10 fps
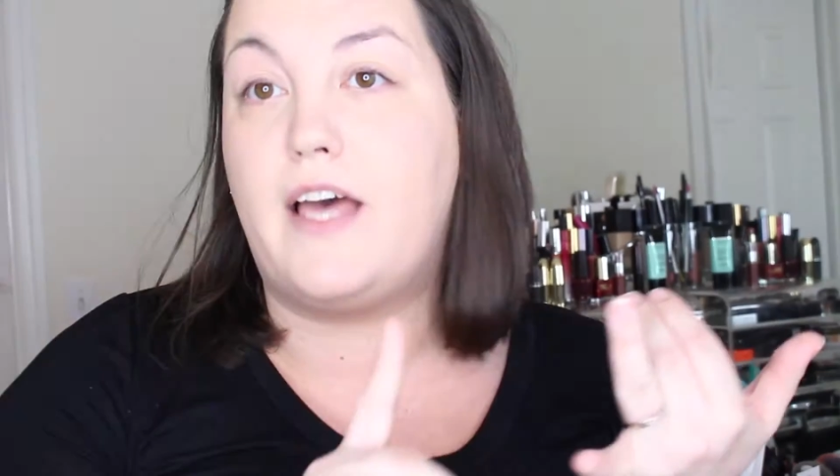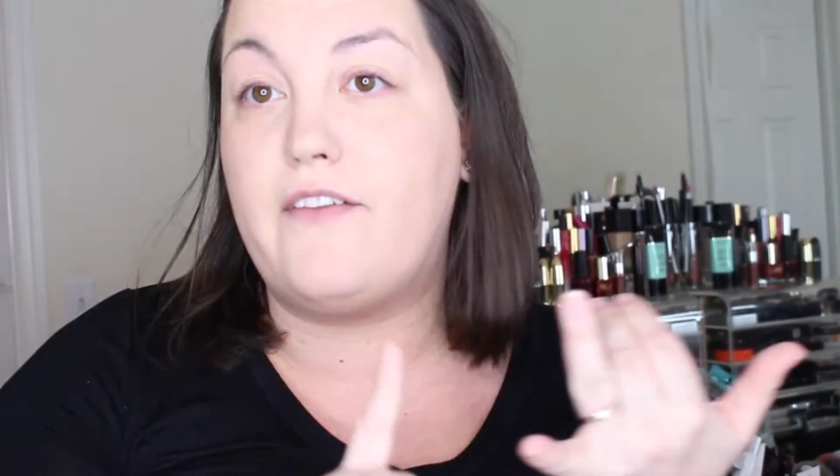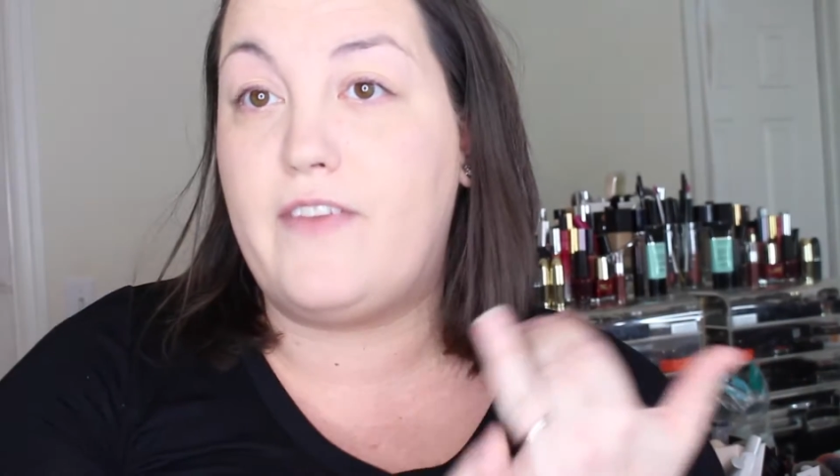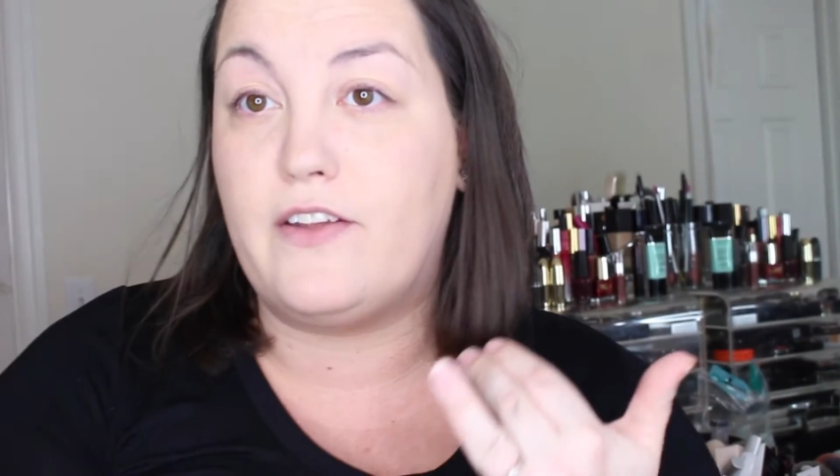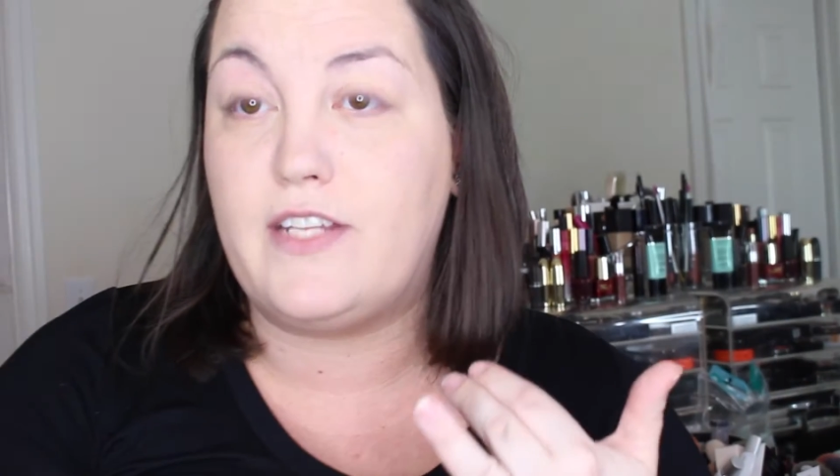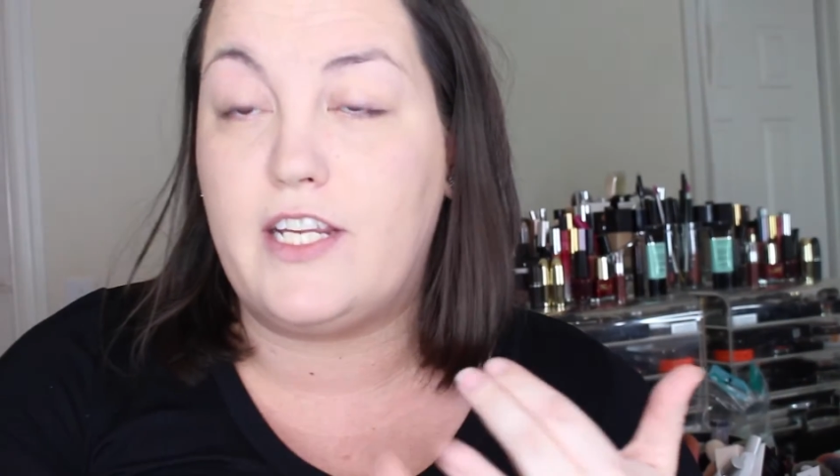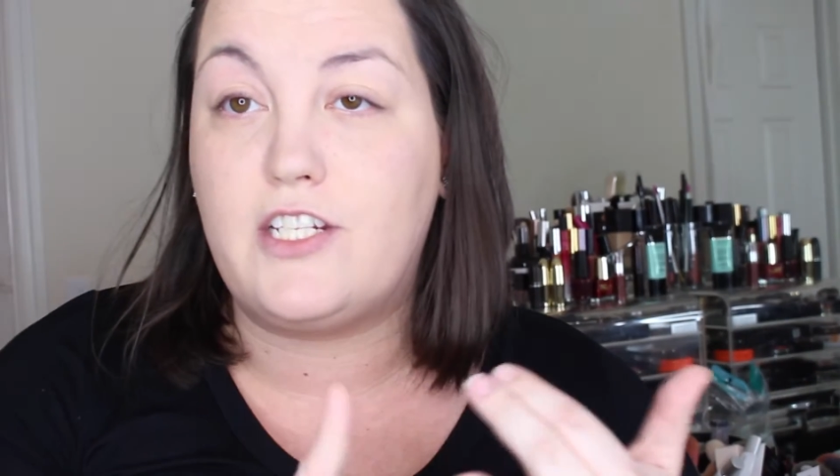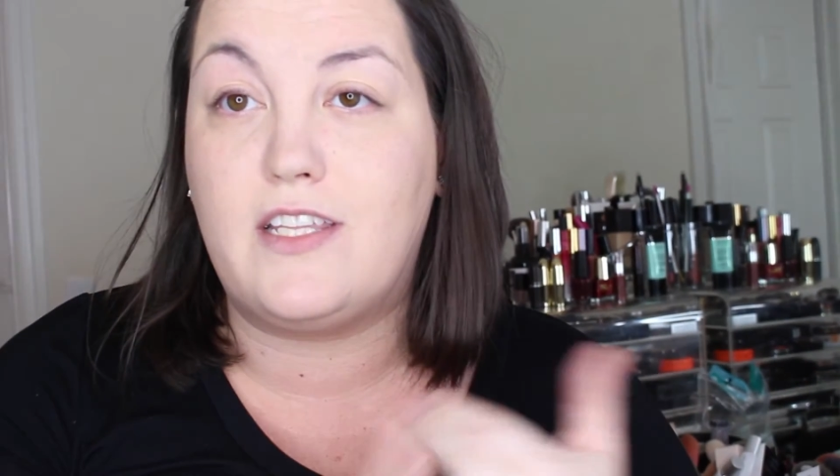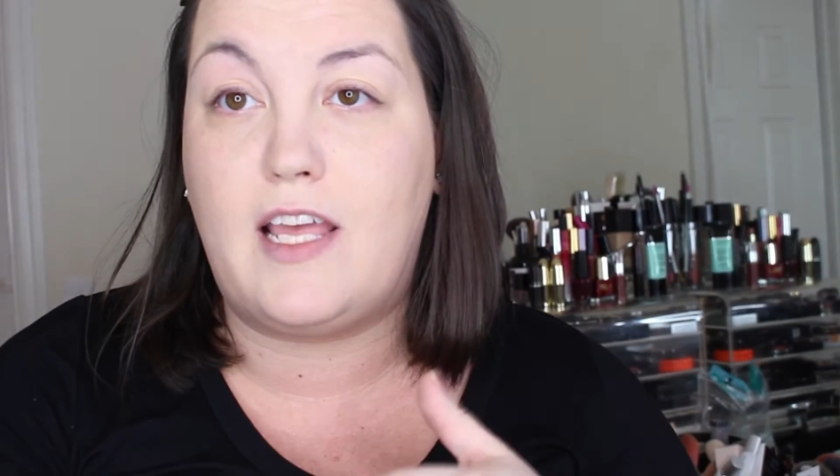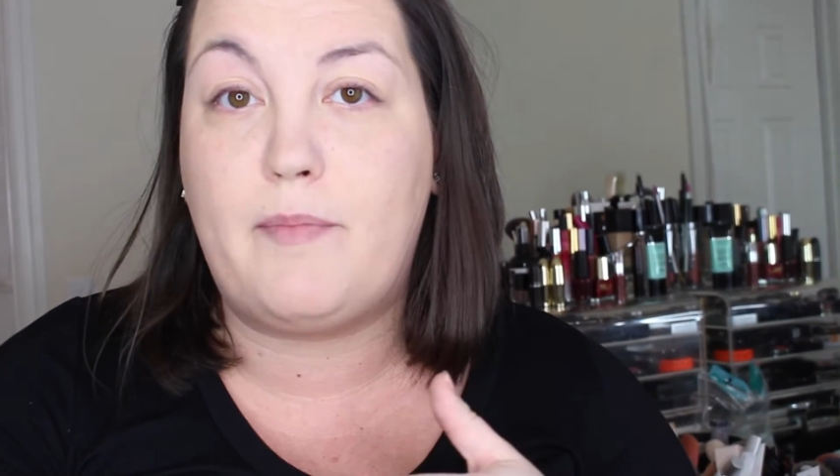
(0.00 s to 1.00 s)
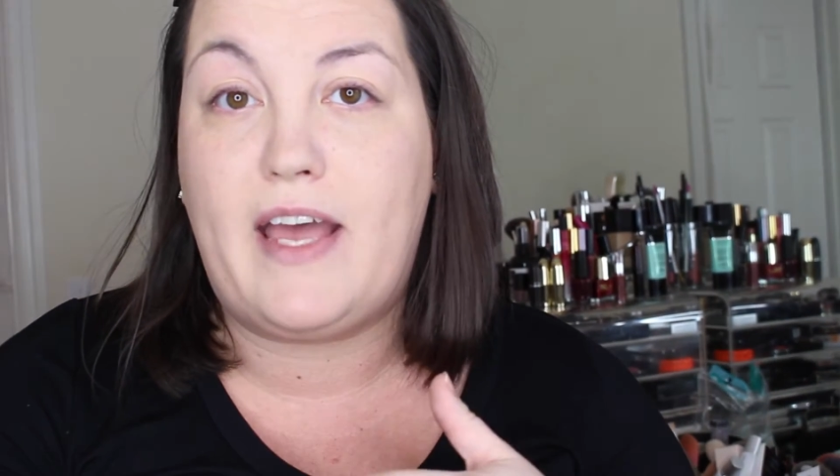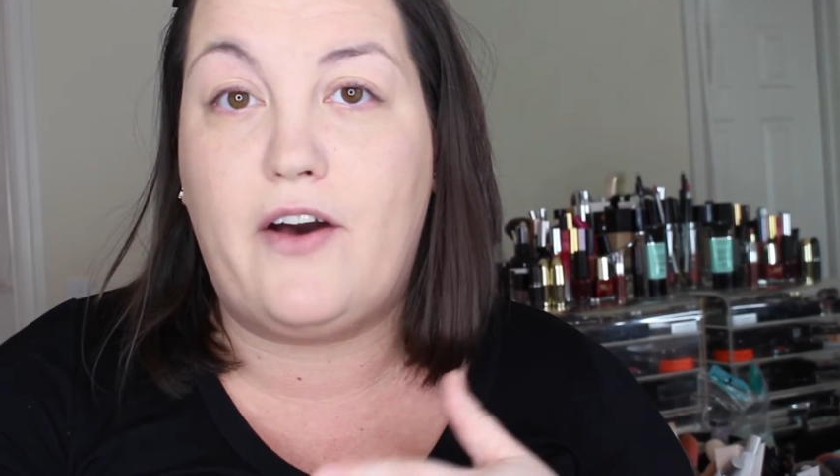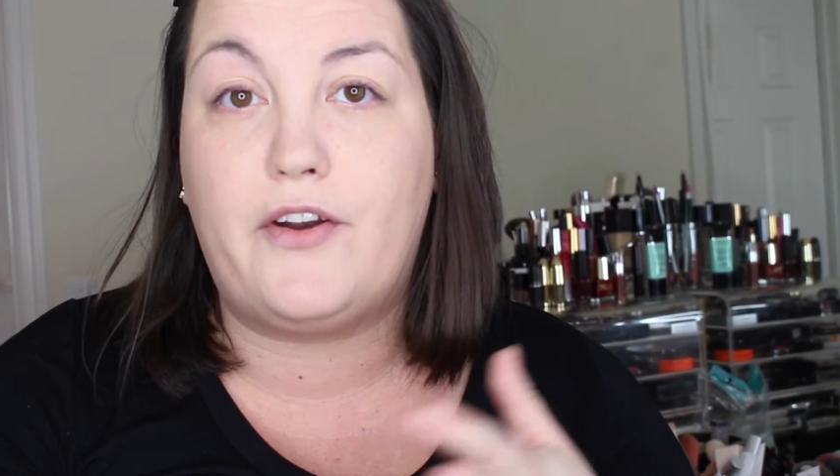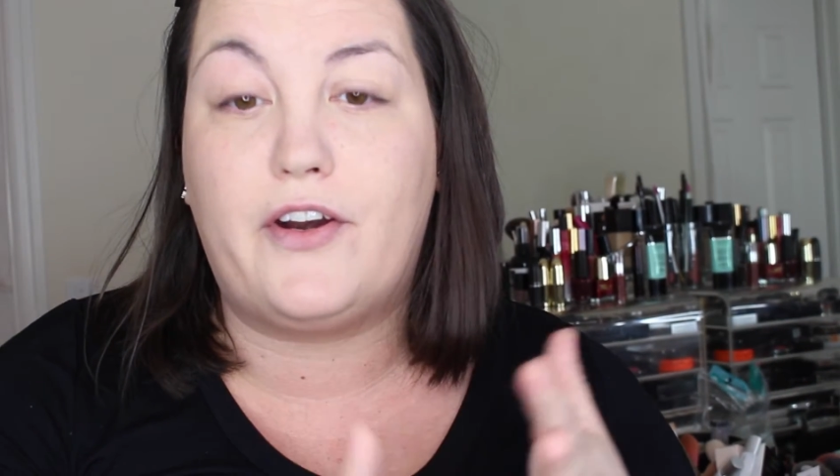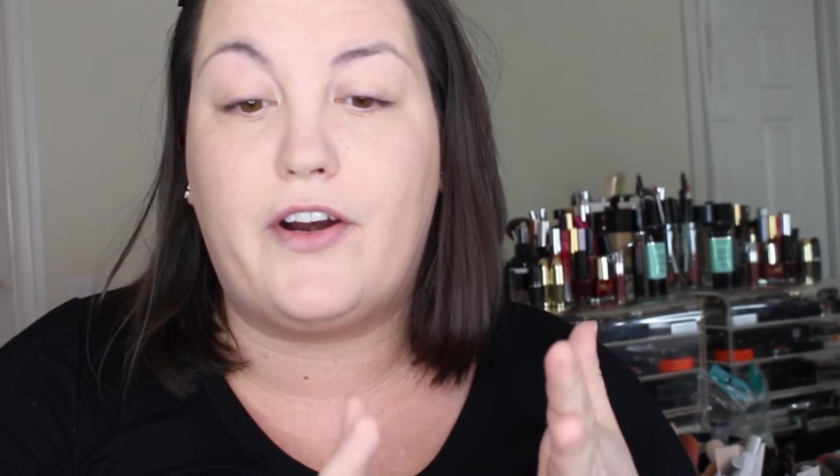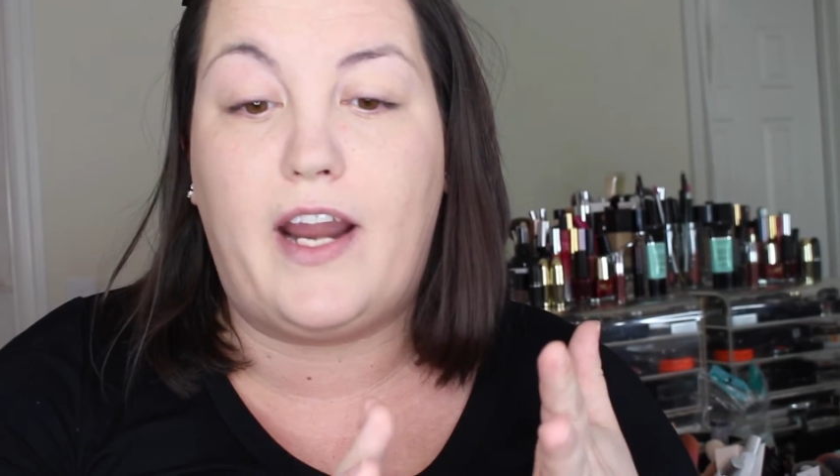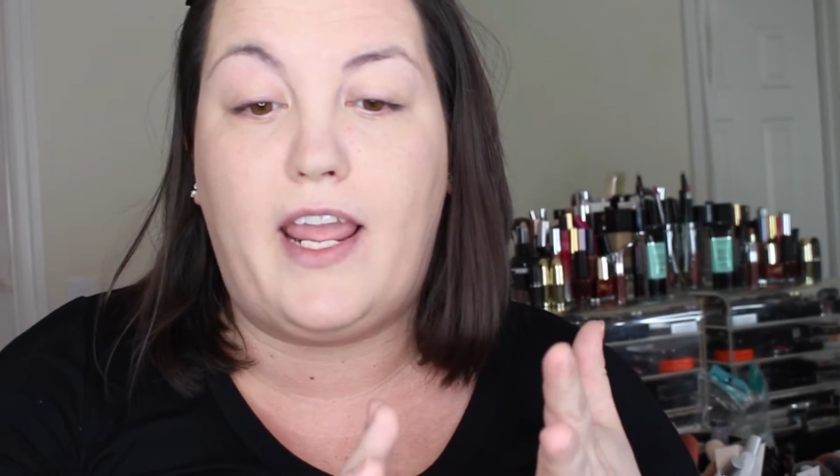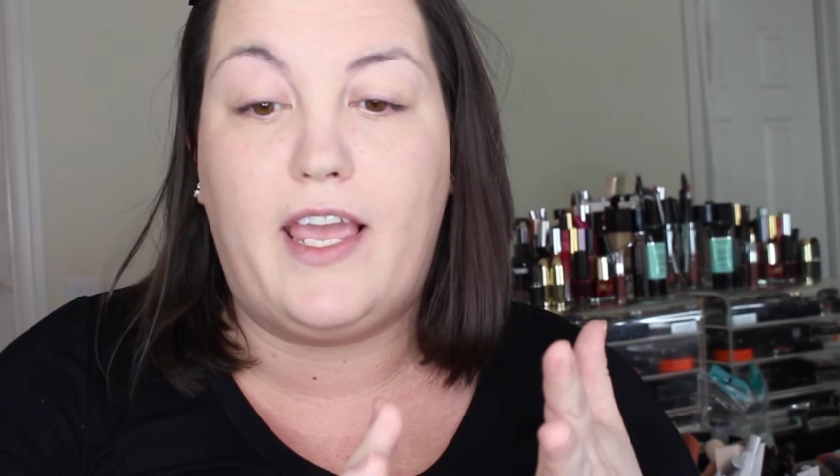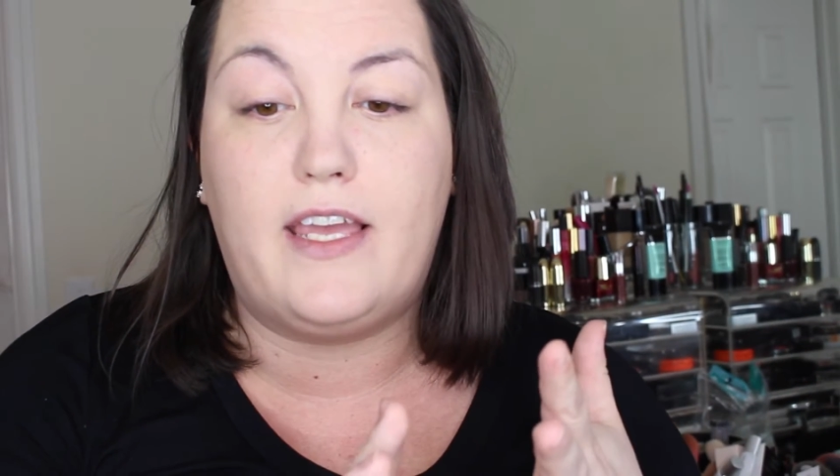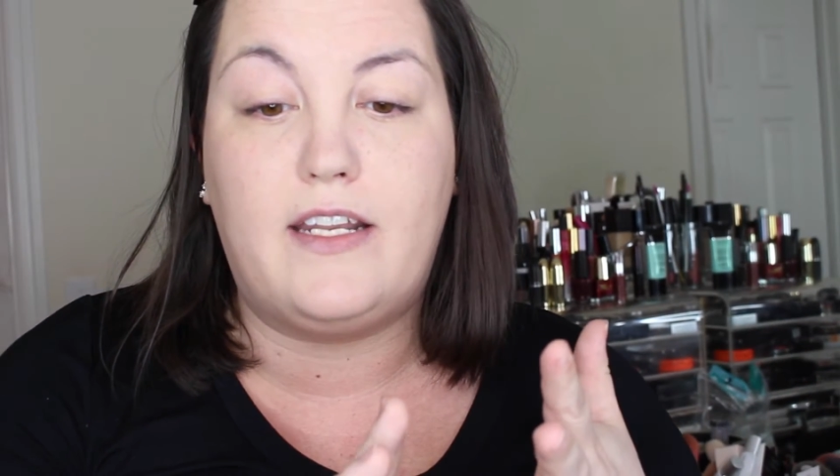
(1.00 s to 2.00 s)
that foundation, that powder,
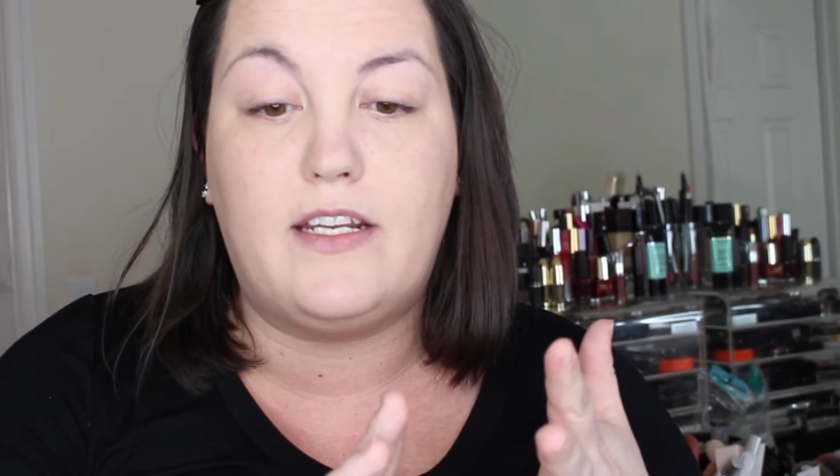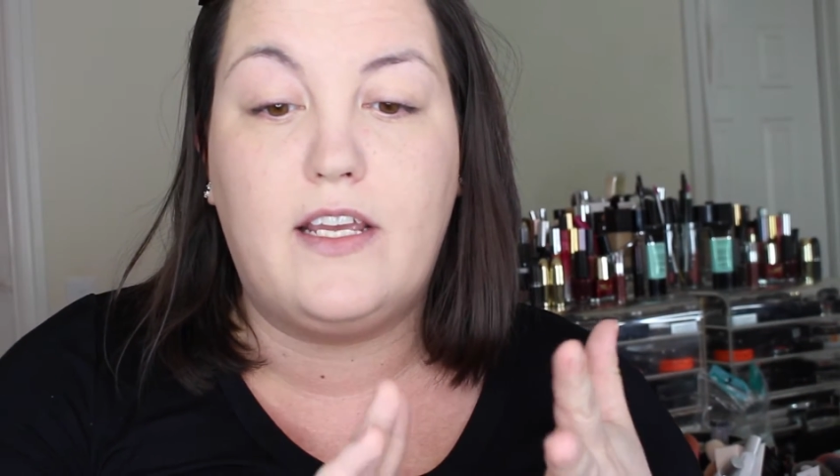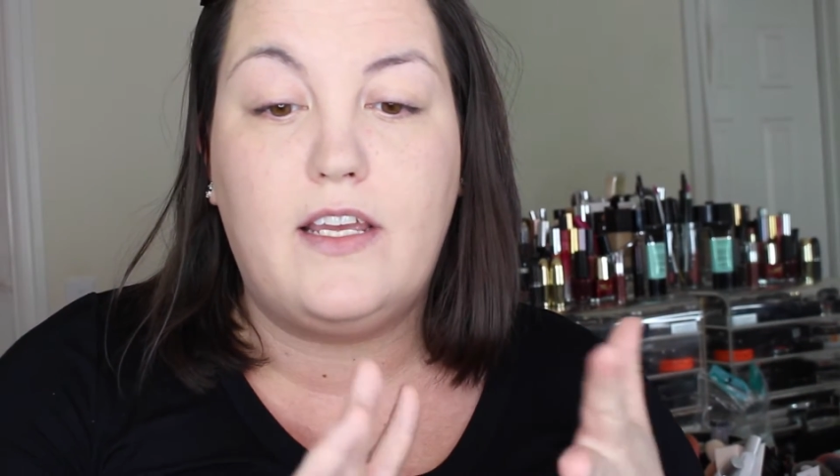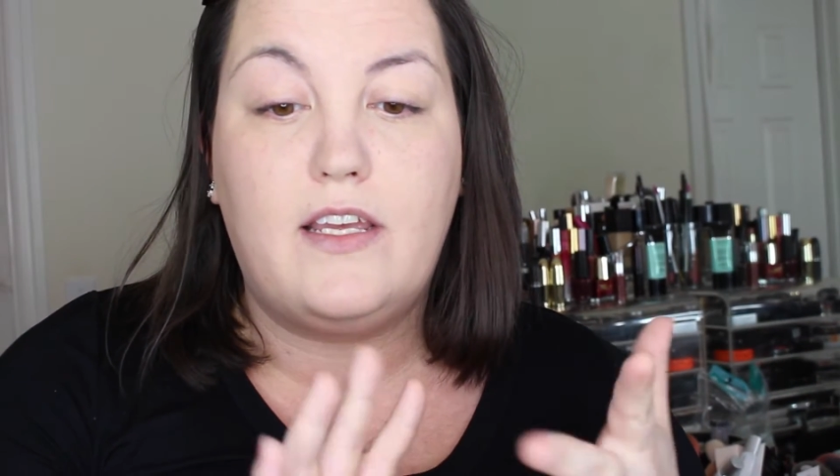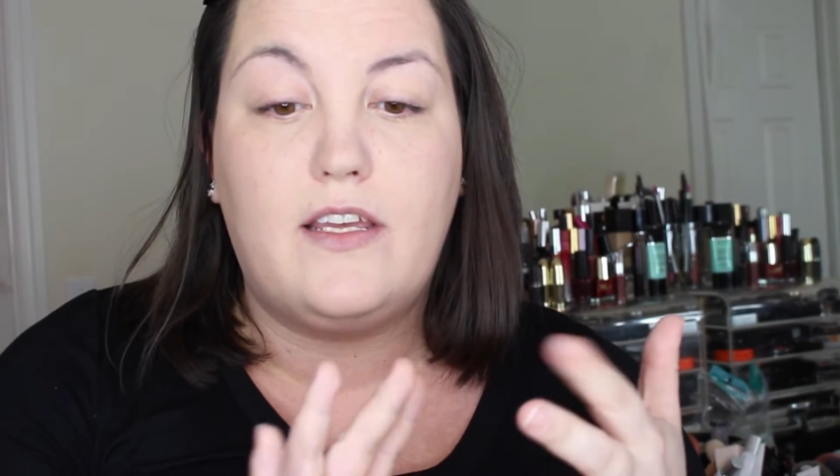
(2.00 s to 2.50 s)
and